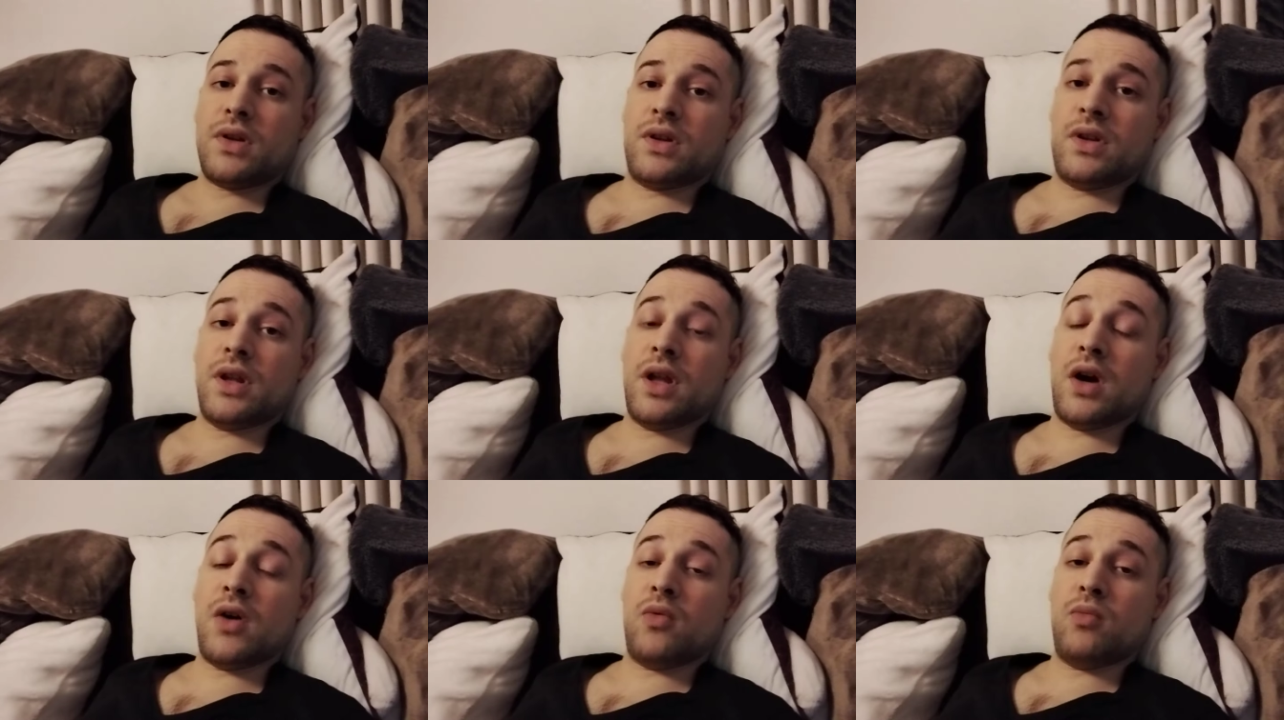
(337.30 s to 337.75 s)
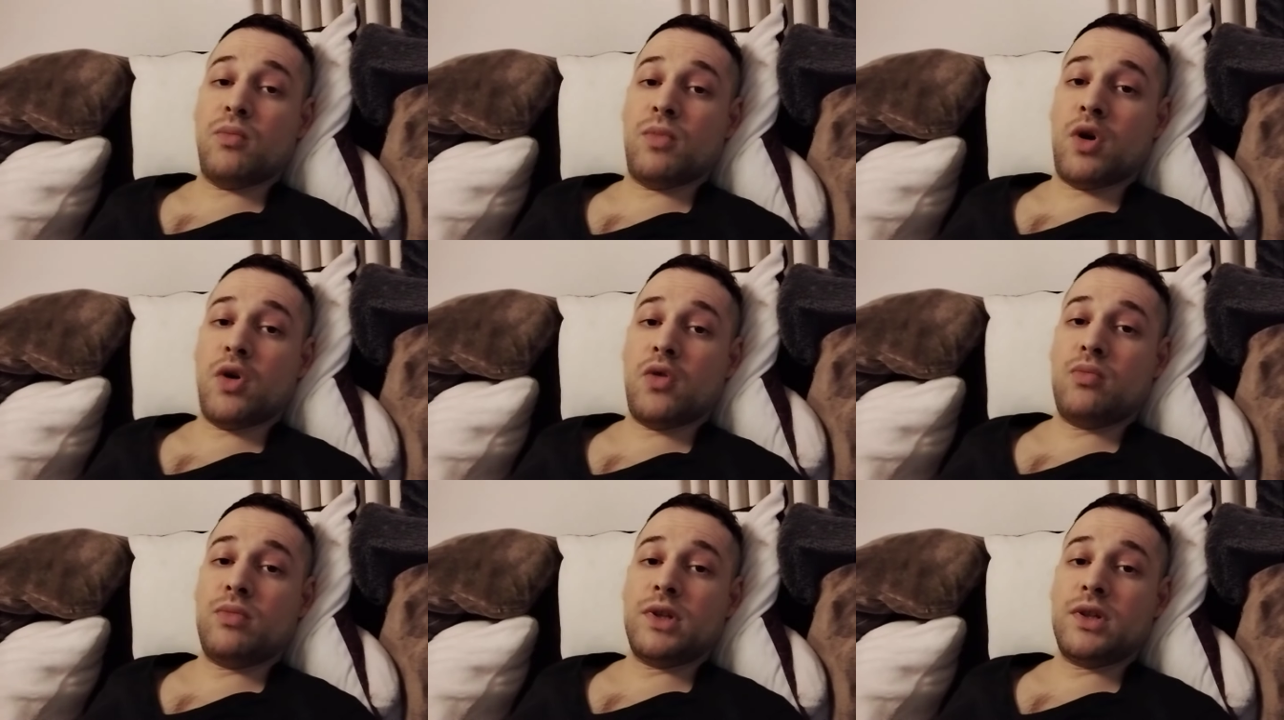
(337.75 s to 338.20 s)
now
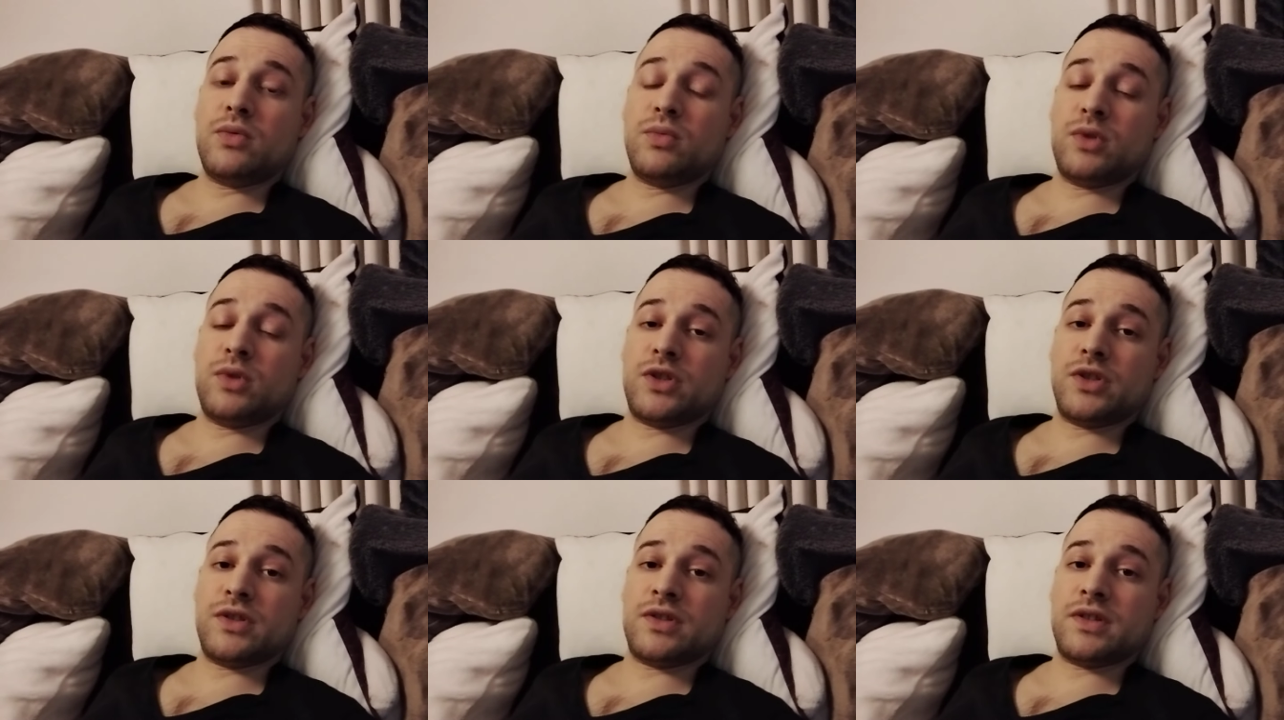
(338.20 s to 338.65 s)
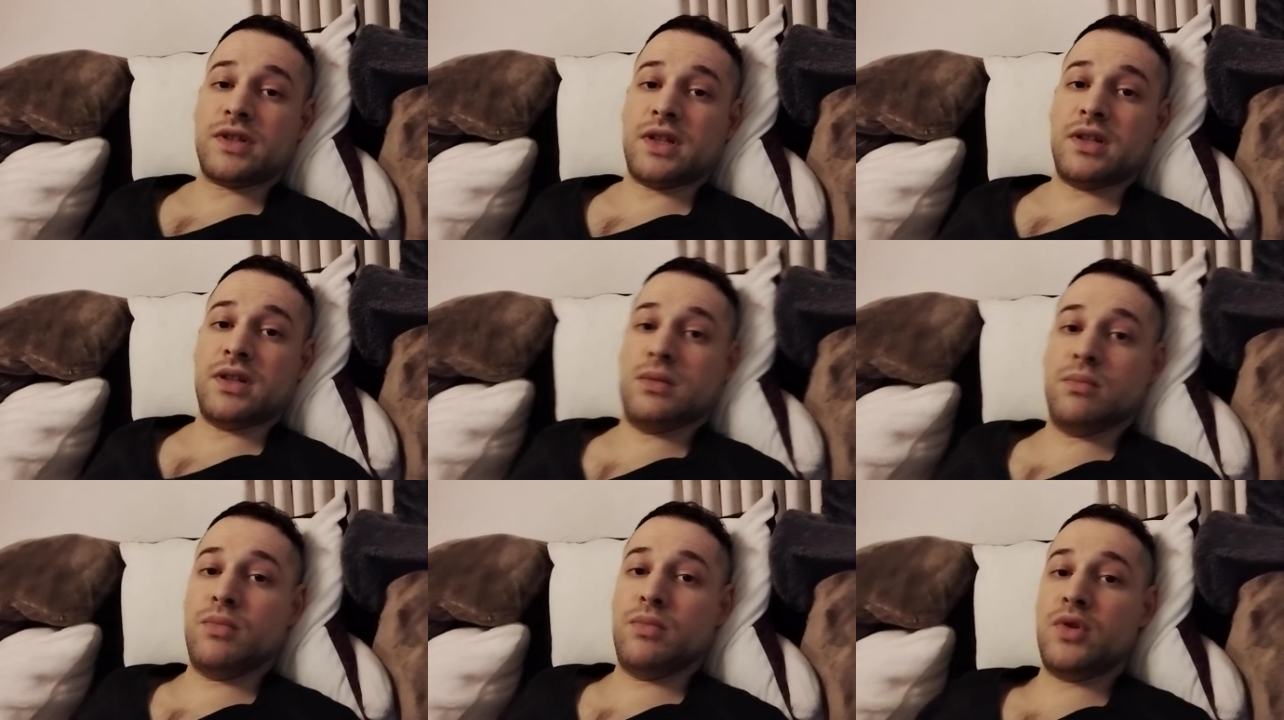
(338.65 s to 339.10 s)
moment, which is
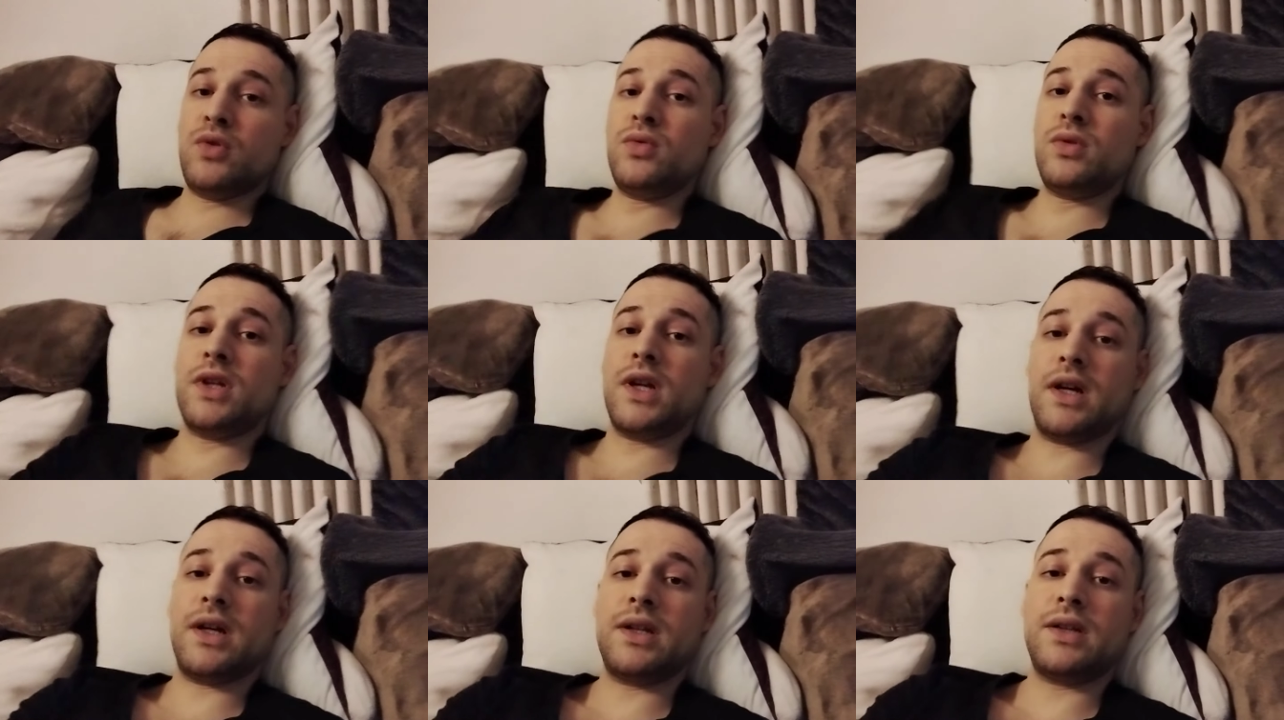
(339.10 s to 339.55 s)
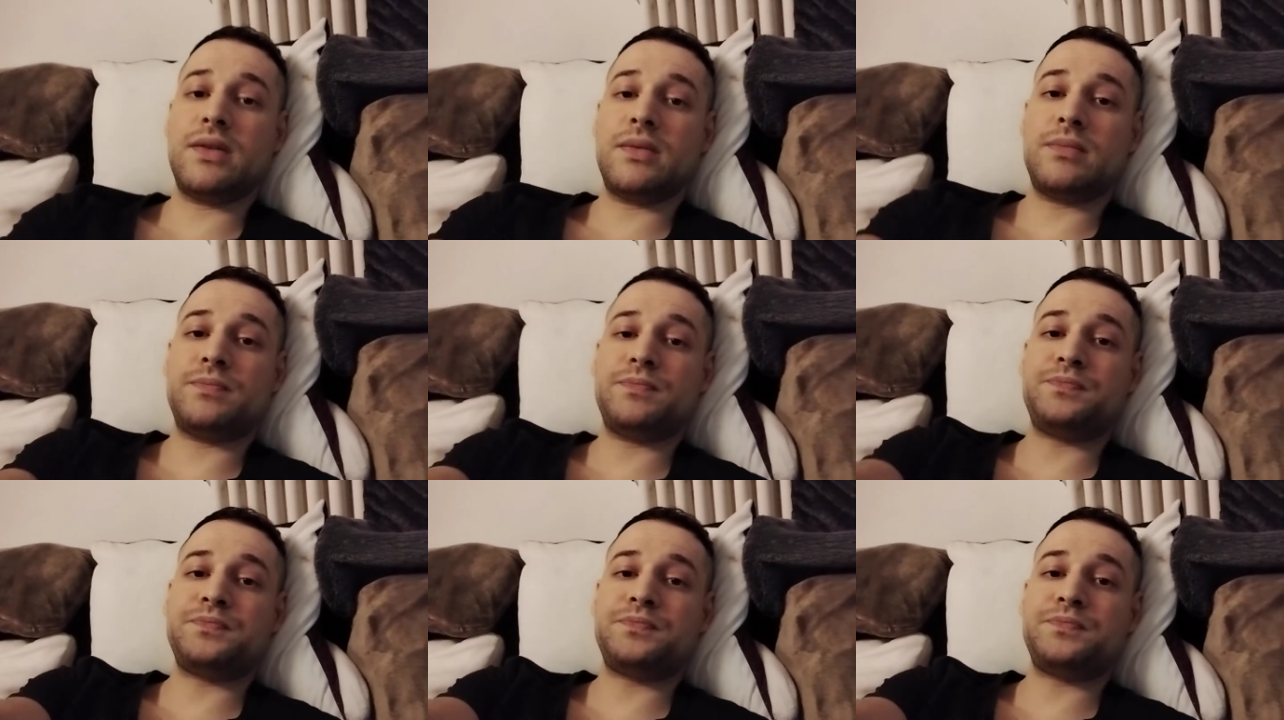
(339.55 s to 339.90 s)
then the blue light,